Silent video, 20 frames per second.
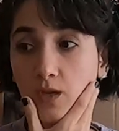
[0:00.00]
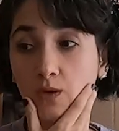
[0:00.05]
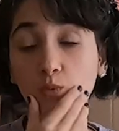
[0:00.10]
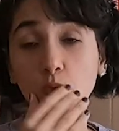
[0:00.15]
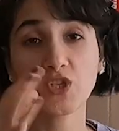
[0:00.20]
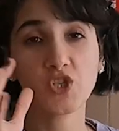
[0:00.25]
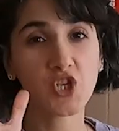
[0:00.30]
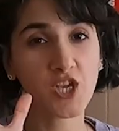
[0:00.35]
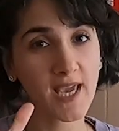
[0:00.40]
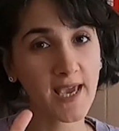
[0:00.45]

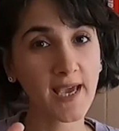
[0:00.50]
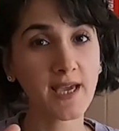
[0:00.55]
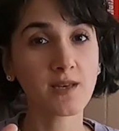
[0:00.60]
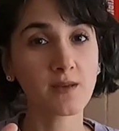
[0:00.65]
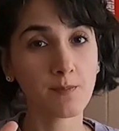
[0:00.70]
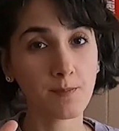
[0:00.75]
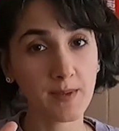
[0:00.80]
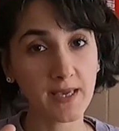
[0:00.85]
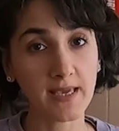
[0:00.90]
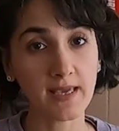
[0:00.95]
which
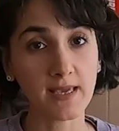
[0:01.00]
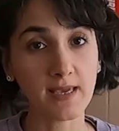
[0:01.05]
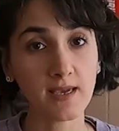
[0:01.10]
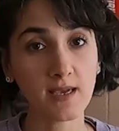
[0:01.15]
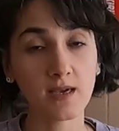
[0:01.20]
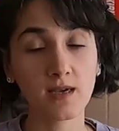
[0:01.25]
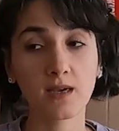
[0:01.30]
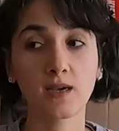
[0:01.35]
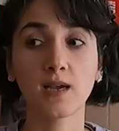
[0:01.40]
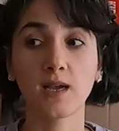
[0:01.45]
can
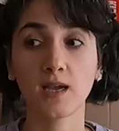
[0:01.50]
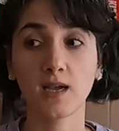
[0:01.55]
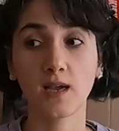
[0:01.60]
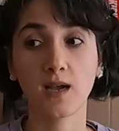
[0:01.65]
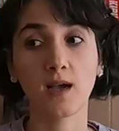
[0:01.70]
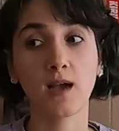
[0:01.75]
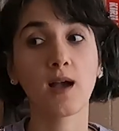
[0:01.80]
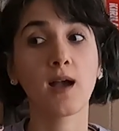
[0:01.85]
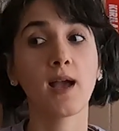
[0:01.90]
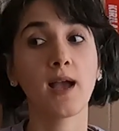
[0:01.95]
be
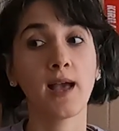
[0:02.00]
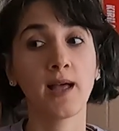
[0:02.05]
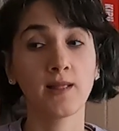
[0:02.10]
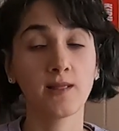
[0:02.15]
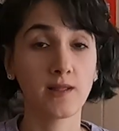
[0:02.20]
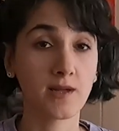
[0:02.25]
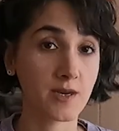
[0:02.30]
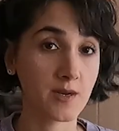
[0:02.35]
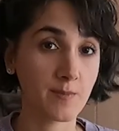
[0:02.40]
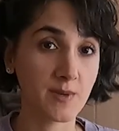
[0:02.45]
a
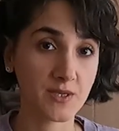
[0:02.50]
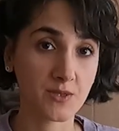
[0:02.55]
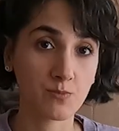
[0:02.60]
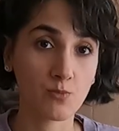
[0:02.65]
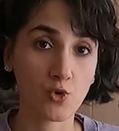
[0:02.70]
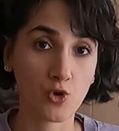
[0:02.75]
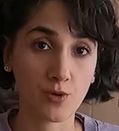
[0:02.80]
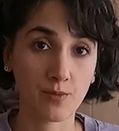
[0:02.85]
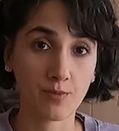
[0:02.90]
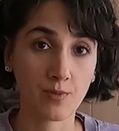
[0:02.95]
little bit
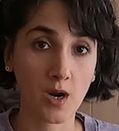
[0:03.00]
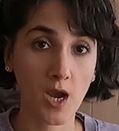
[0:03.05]
more